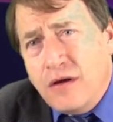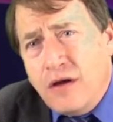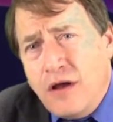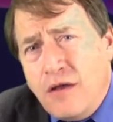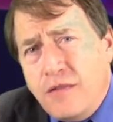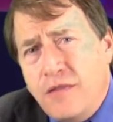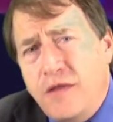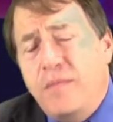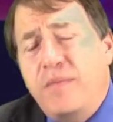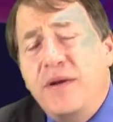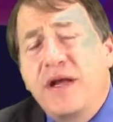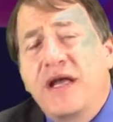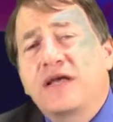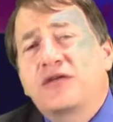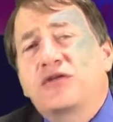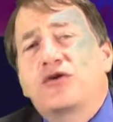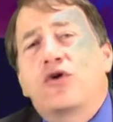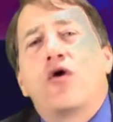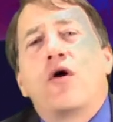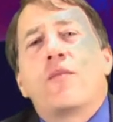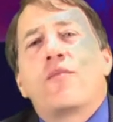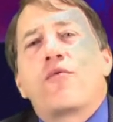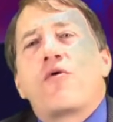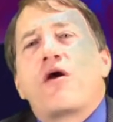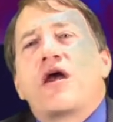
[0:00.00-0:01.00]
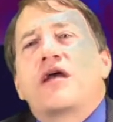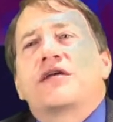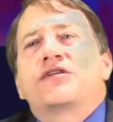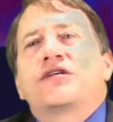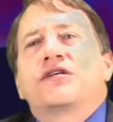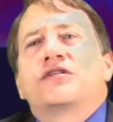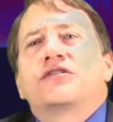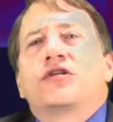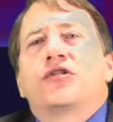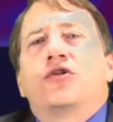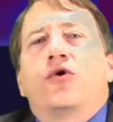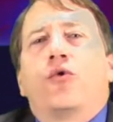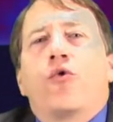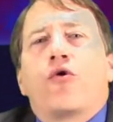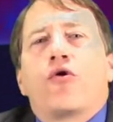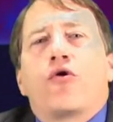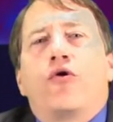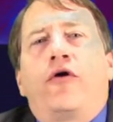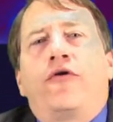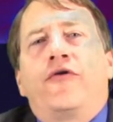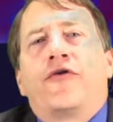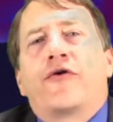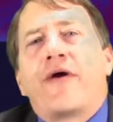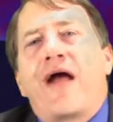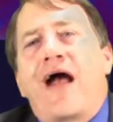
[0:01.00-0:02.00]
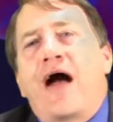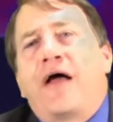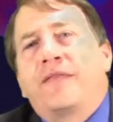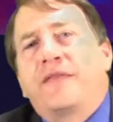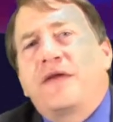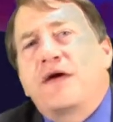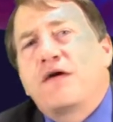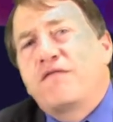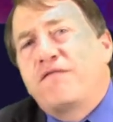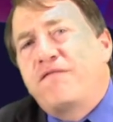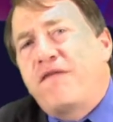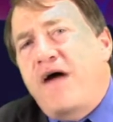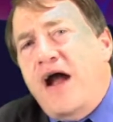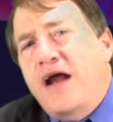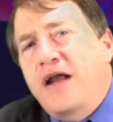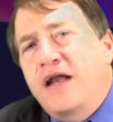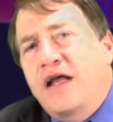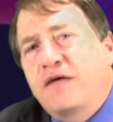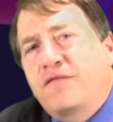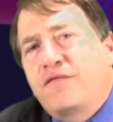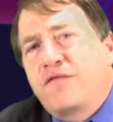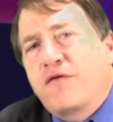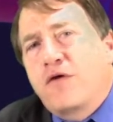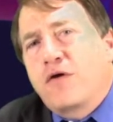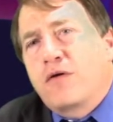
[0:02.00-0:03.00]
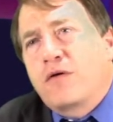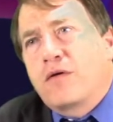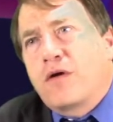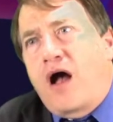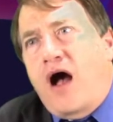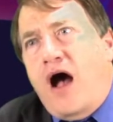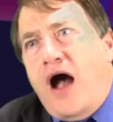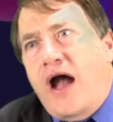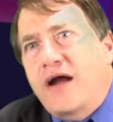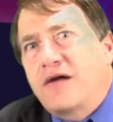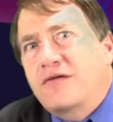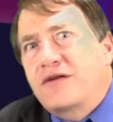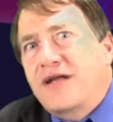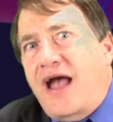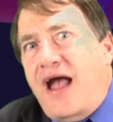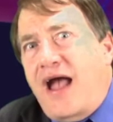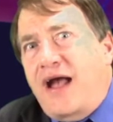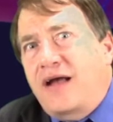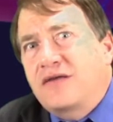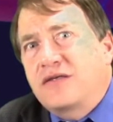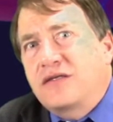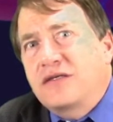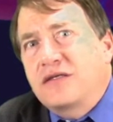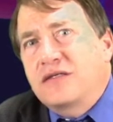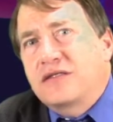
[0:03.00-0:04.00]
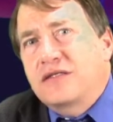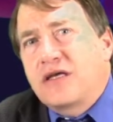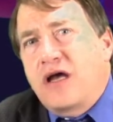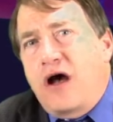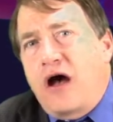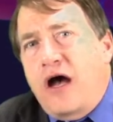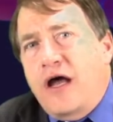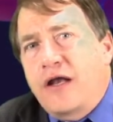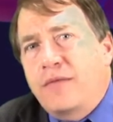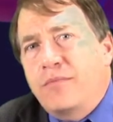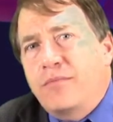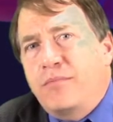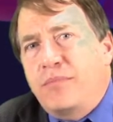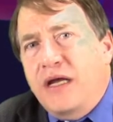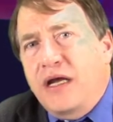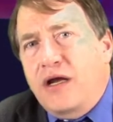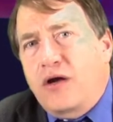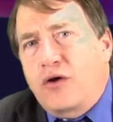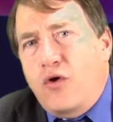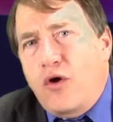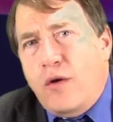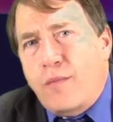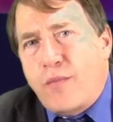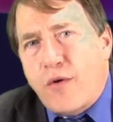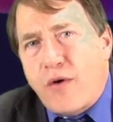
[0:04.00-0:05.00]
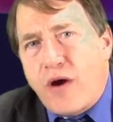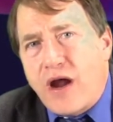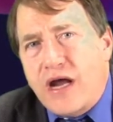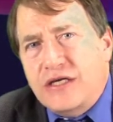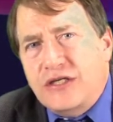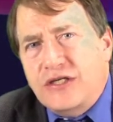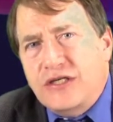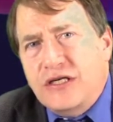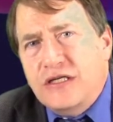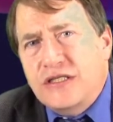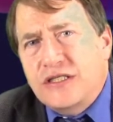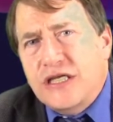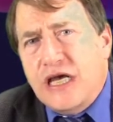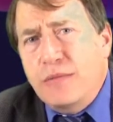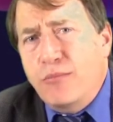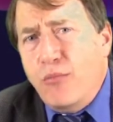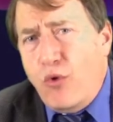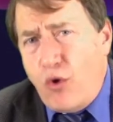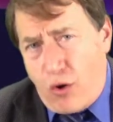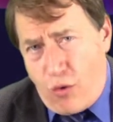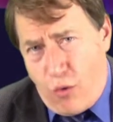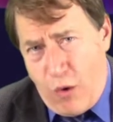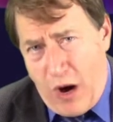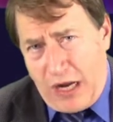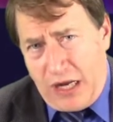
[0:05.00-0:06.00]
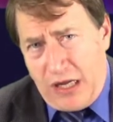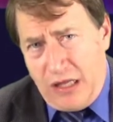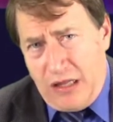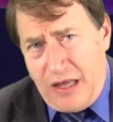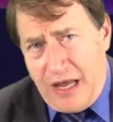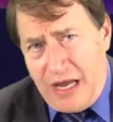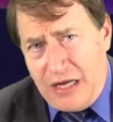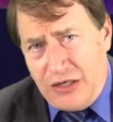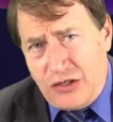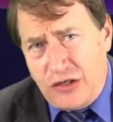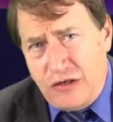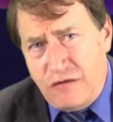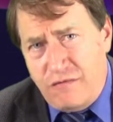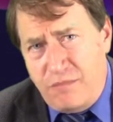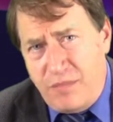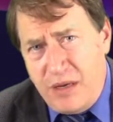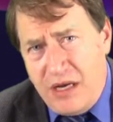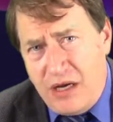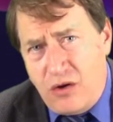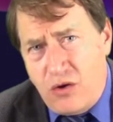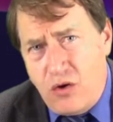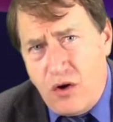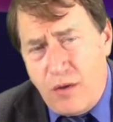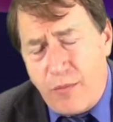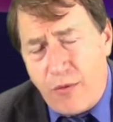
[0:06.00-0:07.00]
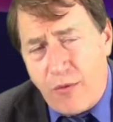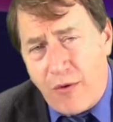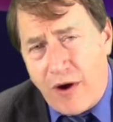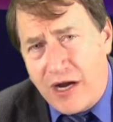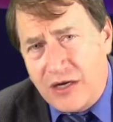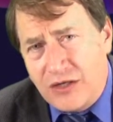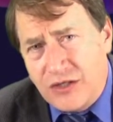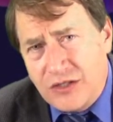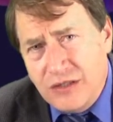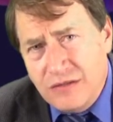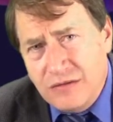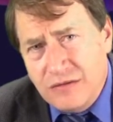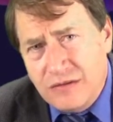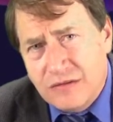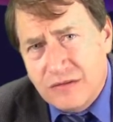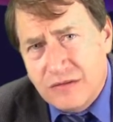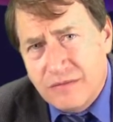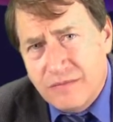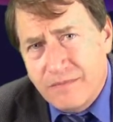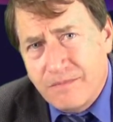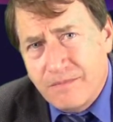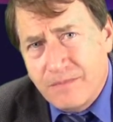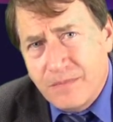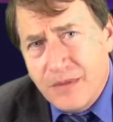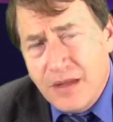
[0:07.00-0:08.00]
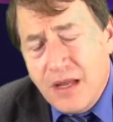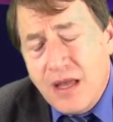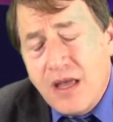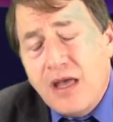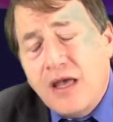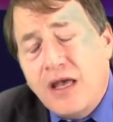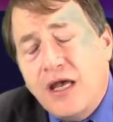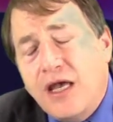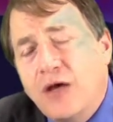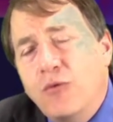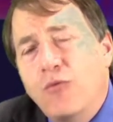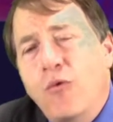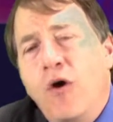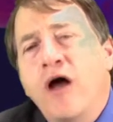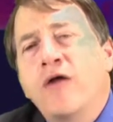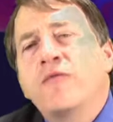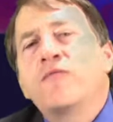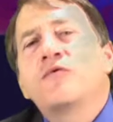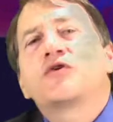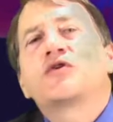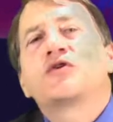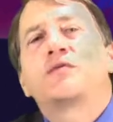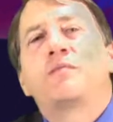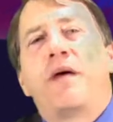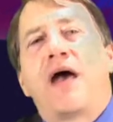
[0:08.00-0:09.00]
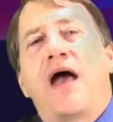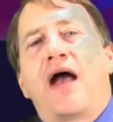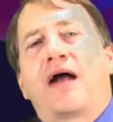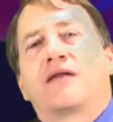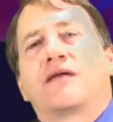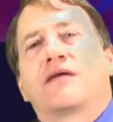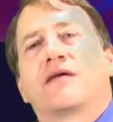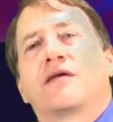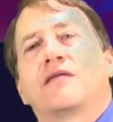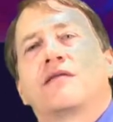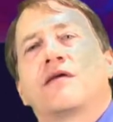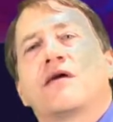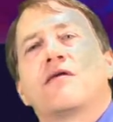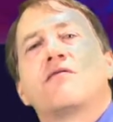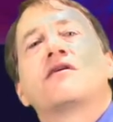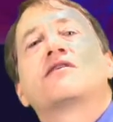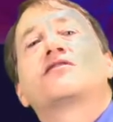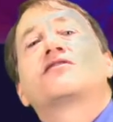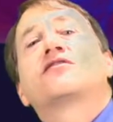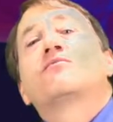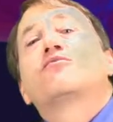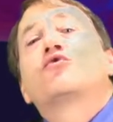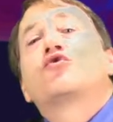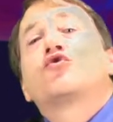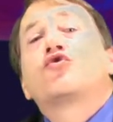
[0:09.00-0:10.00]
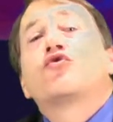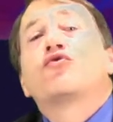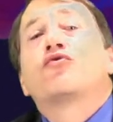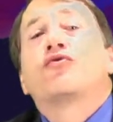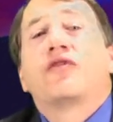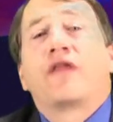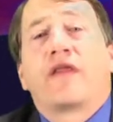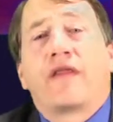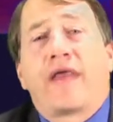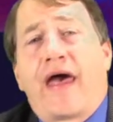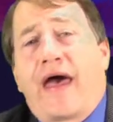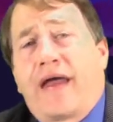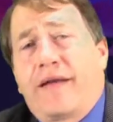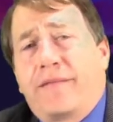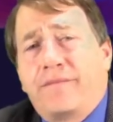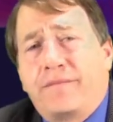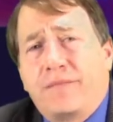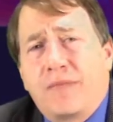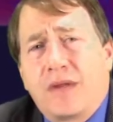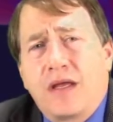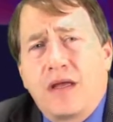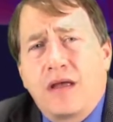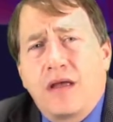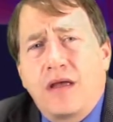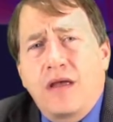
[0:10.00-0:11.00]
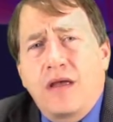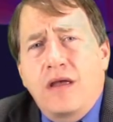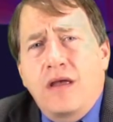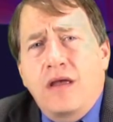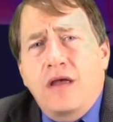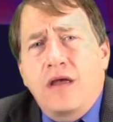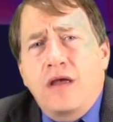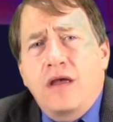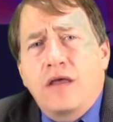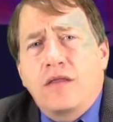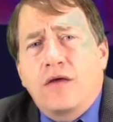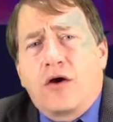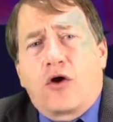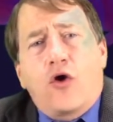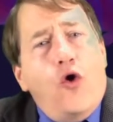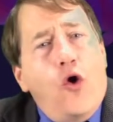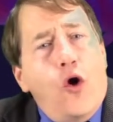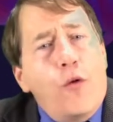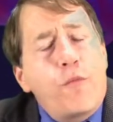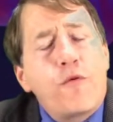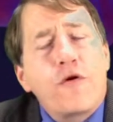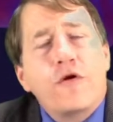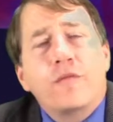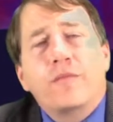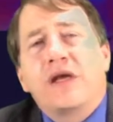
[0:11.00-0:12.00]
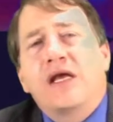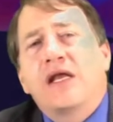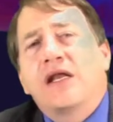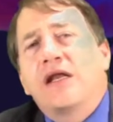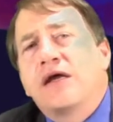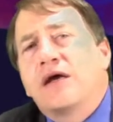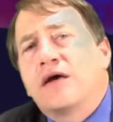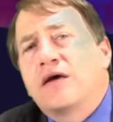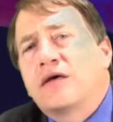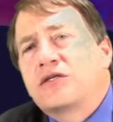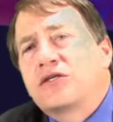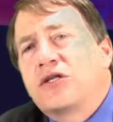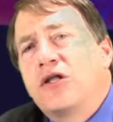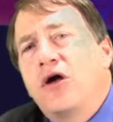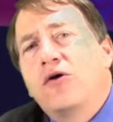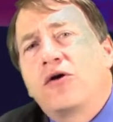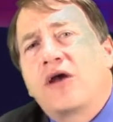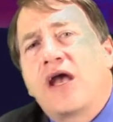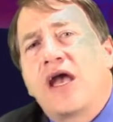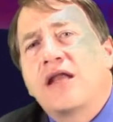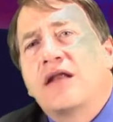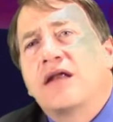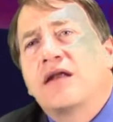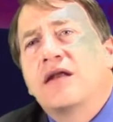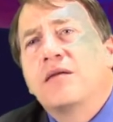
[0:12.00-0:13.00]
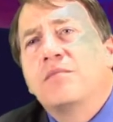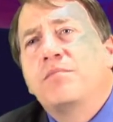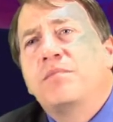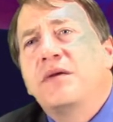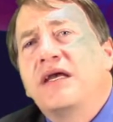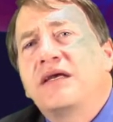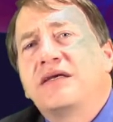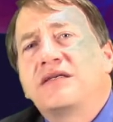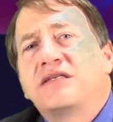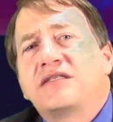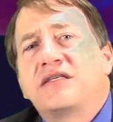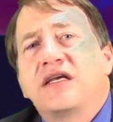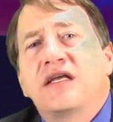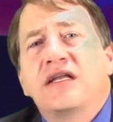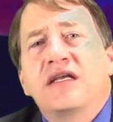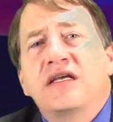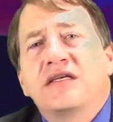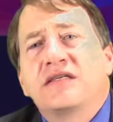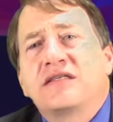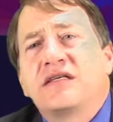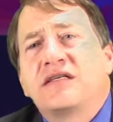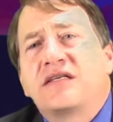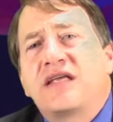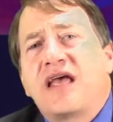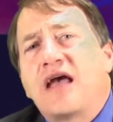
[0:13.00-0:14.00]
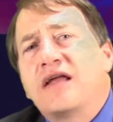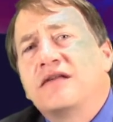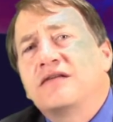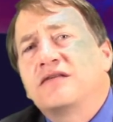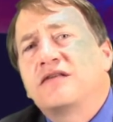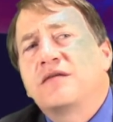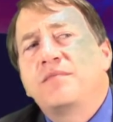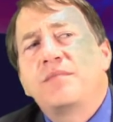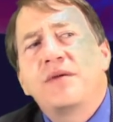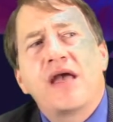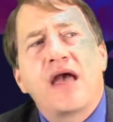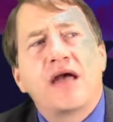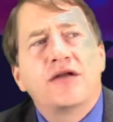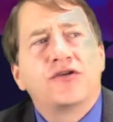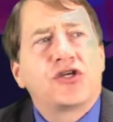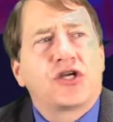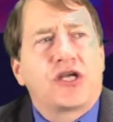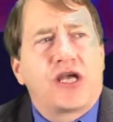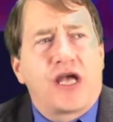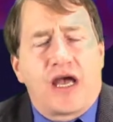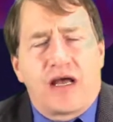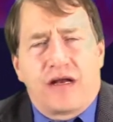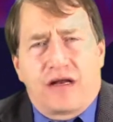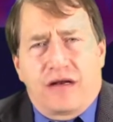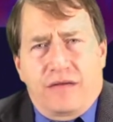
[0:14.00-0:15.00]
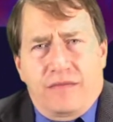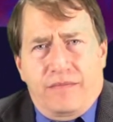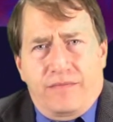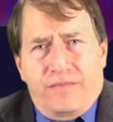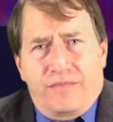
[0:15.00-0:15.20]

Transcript: The biggest corporations in the world are out there fighting for higher taxes on big corporations and more regulation of big corporations? In one respect, there is some truth to that. The corporate media is located in big cities and tends to be educated.